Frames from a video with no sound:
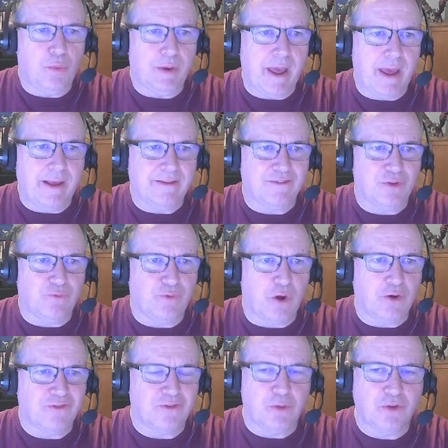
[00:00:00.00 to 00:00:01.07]
has so far.
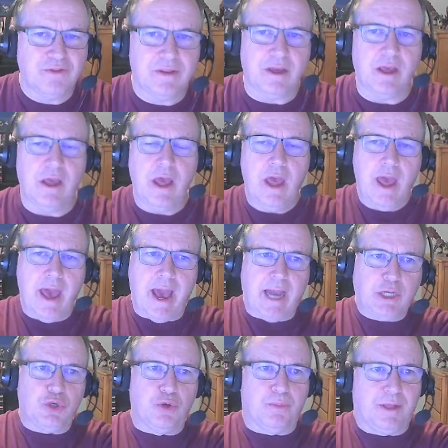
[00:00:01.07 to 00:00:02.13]
So most of the
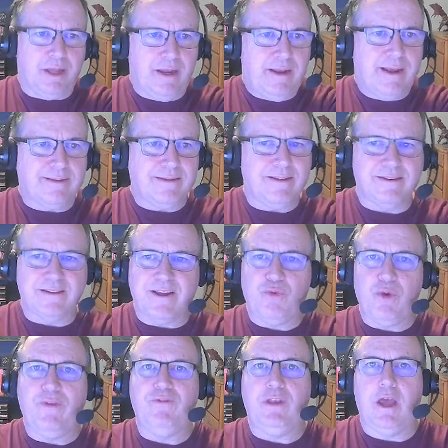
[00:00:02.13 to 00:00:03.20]
actual playtesting stuff
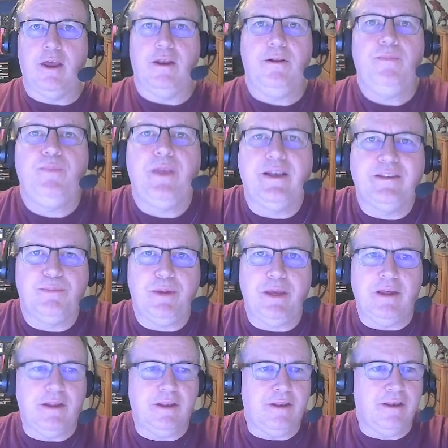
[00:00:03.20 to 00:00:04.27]
we've done has
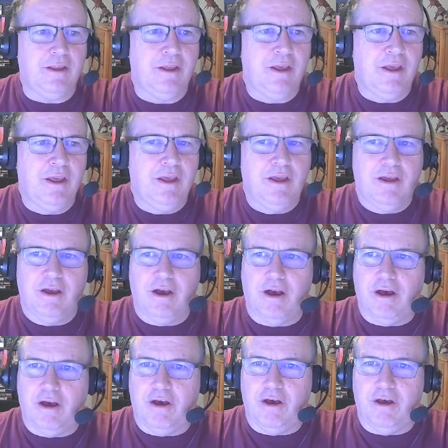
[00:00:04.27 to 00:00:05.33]
been
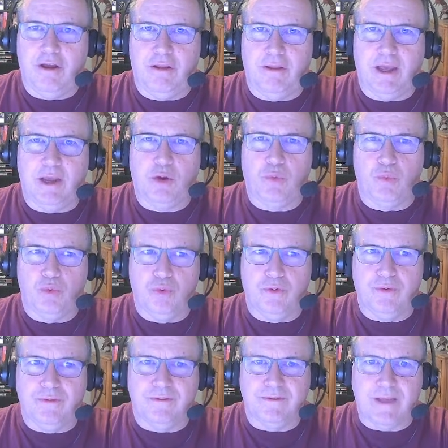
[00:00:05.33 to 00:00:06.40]
on like
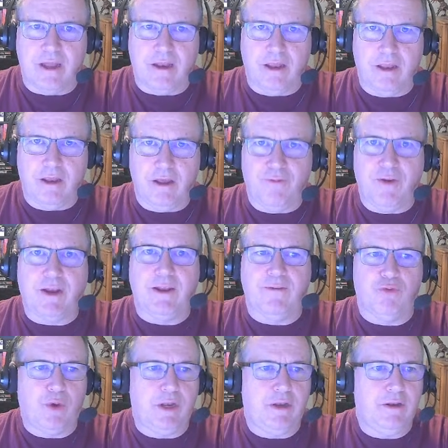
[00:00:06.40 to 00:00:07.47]
rules that affect
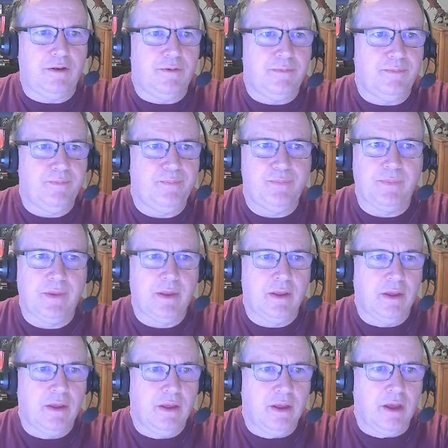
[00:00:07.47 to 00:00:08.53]
everyone.
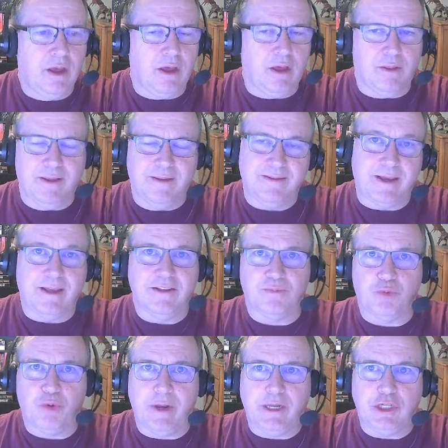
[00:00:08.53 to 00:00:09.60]
Things like
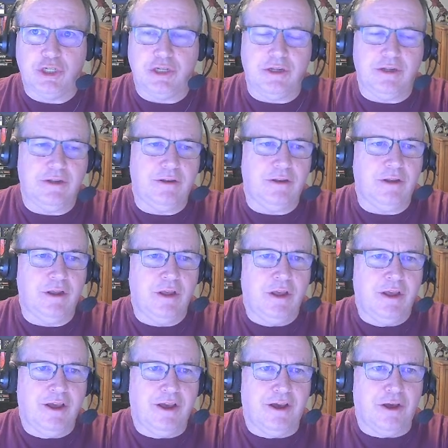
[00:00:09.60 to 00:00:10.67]
inspiration,
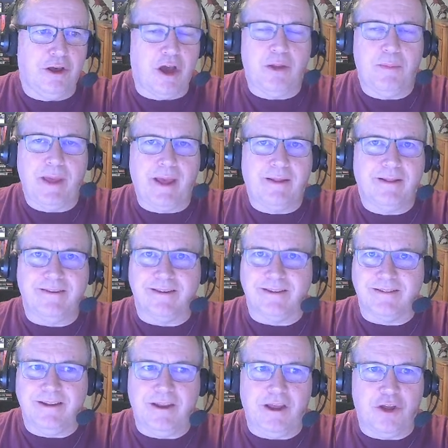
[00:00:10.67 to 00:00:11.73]
automatically
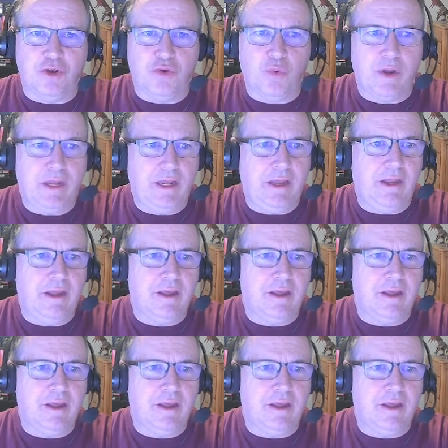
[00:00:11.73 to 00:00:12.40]
succeeding on 20,